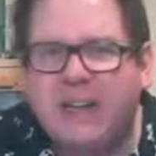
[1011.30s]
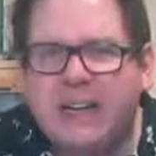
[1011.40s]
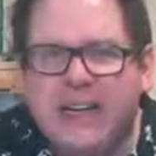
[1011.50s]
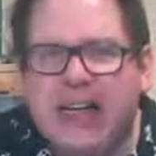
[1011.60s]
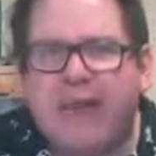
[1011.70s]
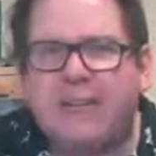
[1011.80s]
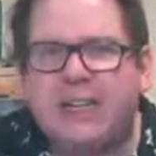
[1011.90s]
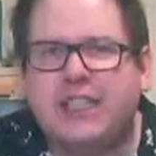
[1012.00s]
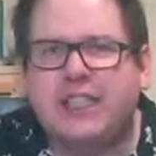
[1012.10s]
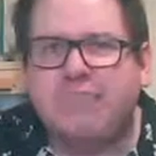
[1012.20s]
have
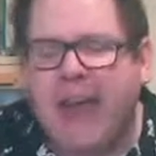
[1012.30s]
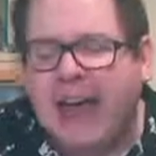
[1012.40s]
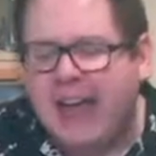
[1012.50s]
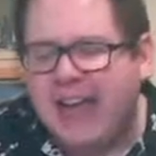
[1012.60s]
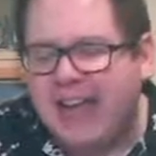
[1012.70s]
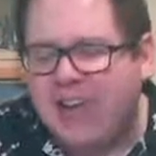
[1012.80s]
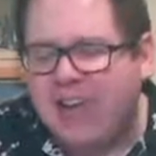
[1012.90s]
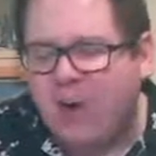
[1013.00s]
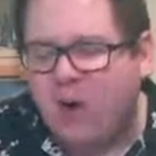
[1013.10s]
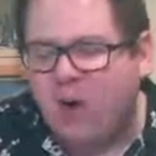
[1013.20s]
to spell
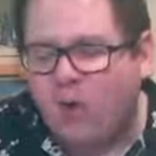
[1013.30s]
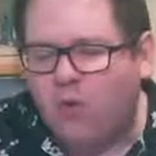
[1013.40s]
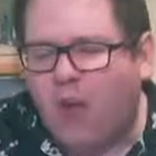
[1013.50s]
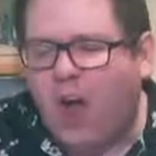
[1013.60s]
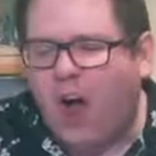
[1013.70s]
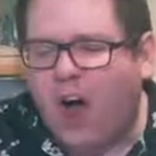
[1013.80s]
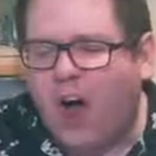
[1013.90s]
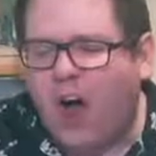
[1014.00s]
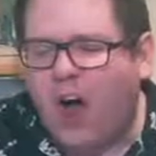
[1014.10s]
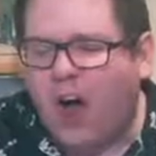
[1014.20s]
it all
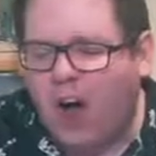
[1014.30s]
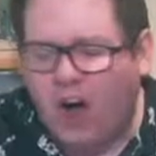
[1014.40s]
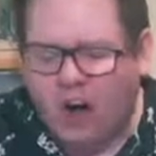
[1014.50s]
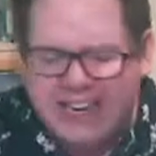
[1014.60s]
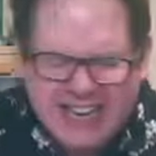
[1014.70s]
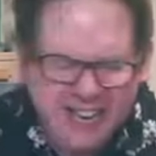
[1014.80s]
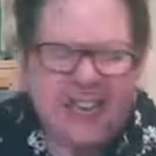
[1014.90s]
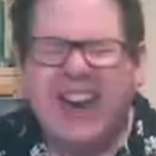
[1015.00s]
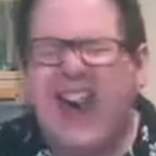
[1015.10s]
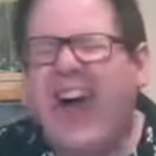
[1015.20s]
wrong.
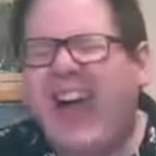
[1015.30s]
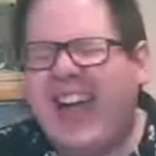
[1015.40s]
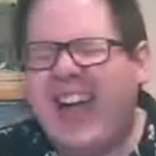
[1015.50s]
That I